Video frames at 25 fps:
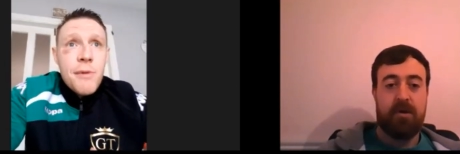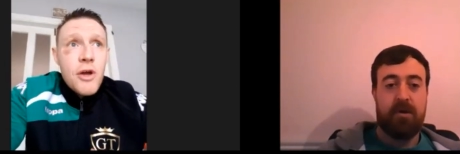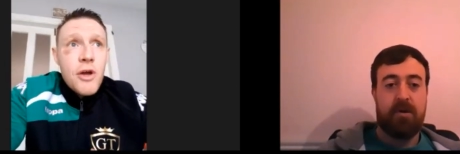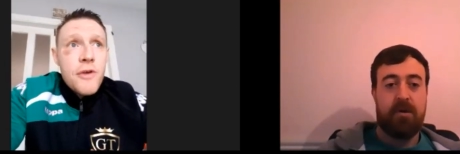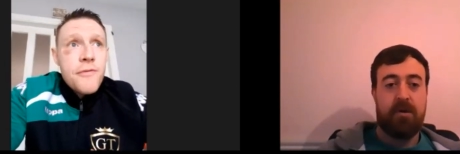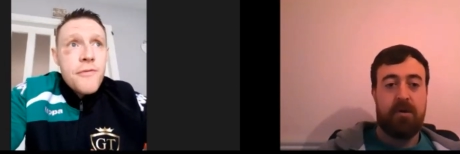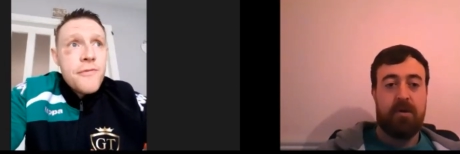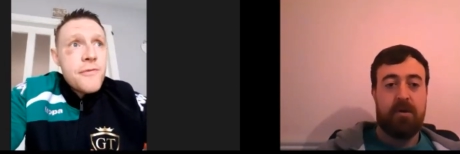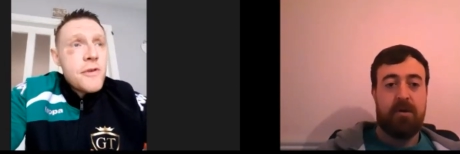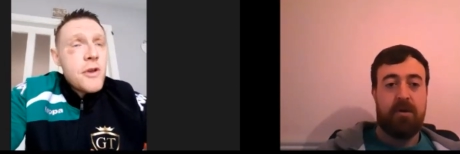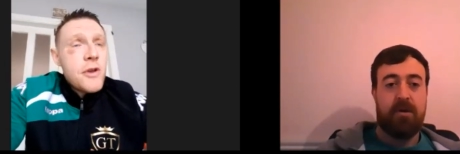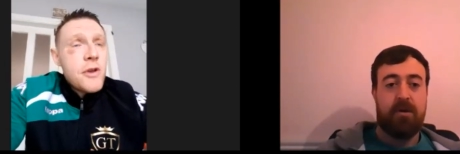
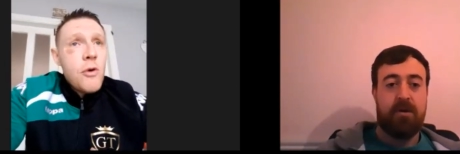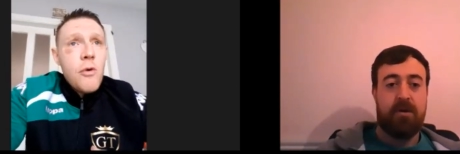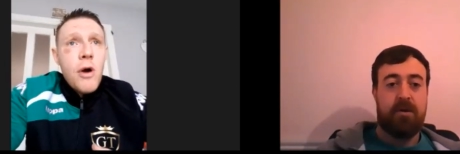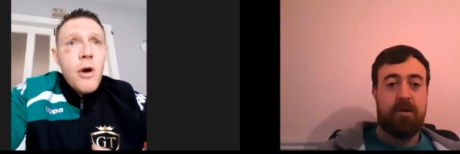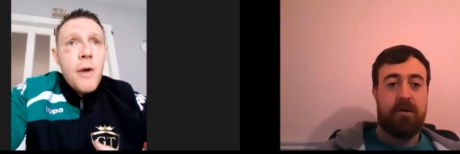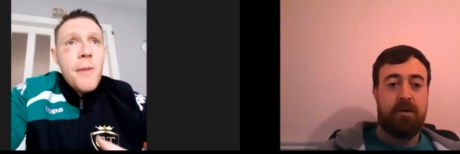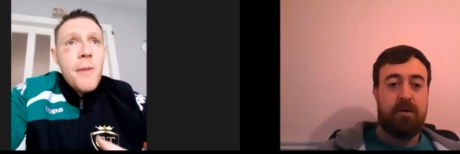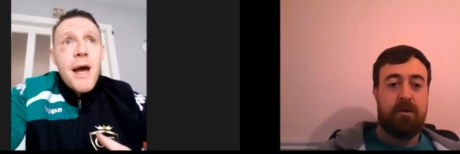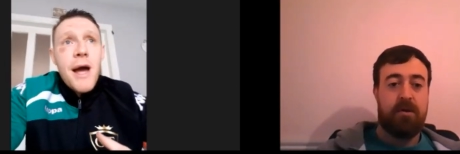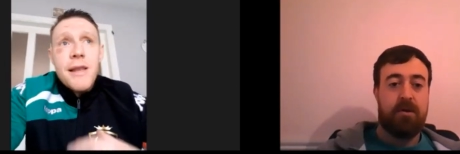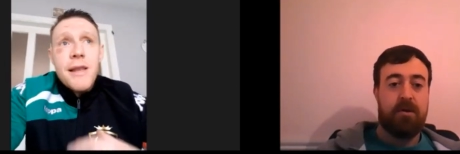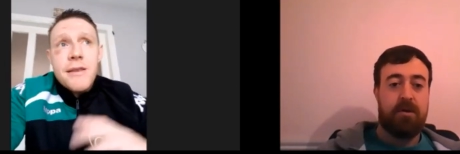Speaker 1: Now, I'm
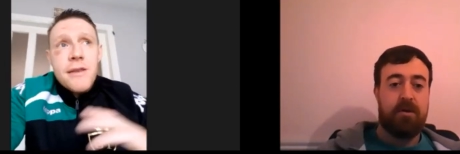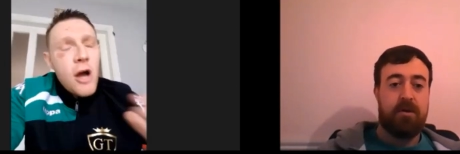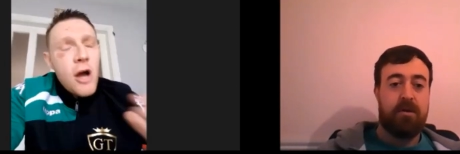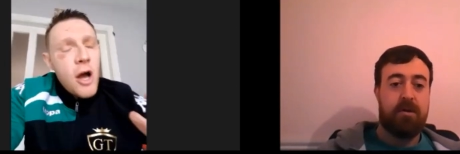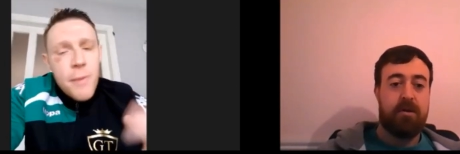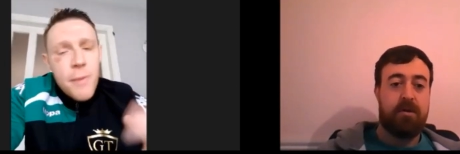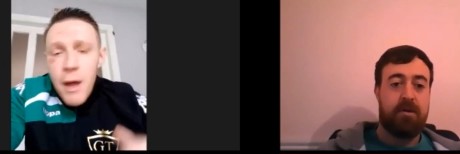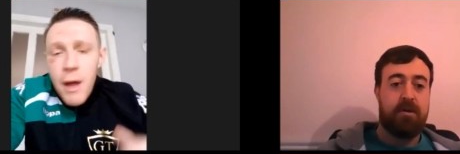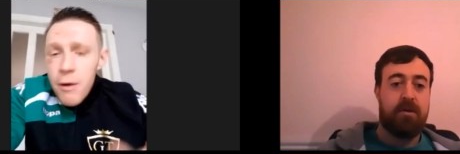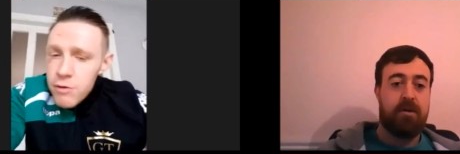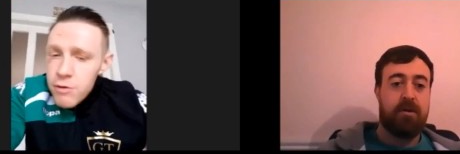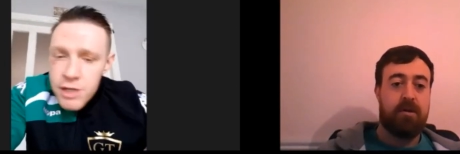not I'm
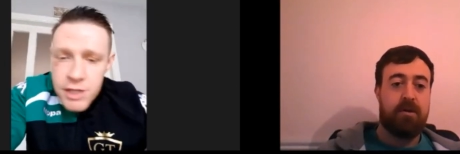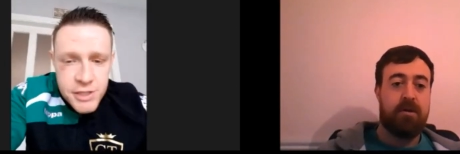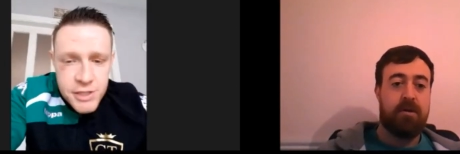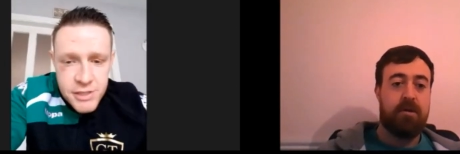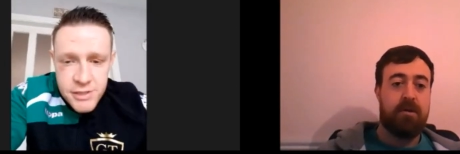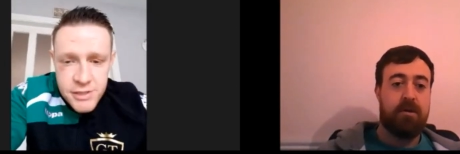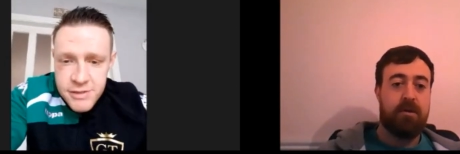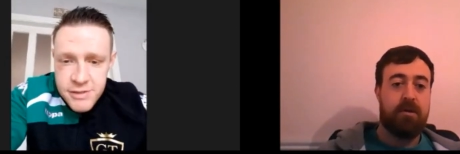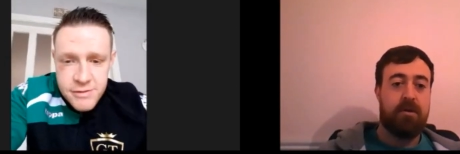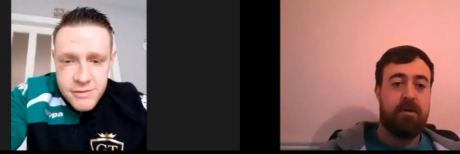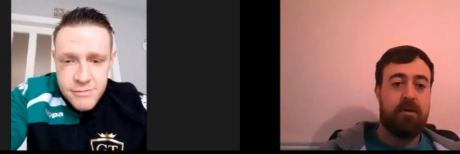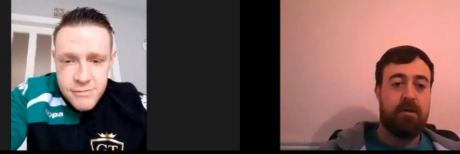not
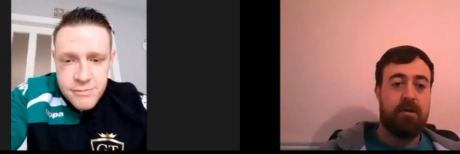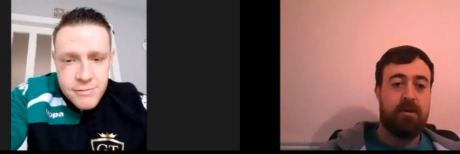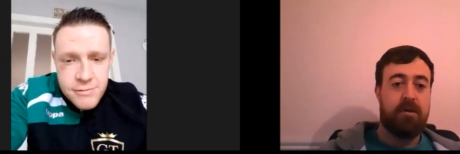religious,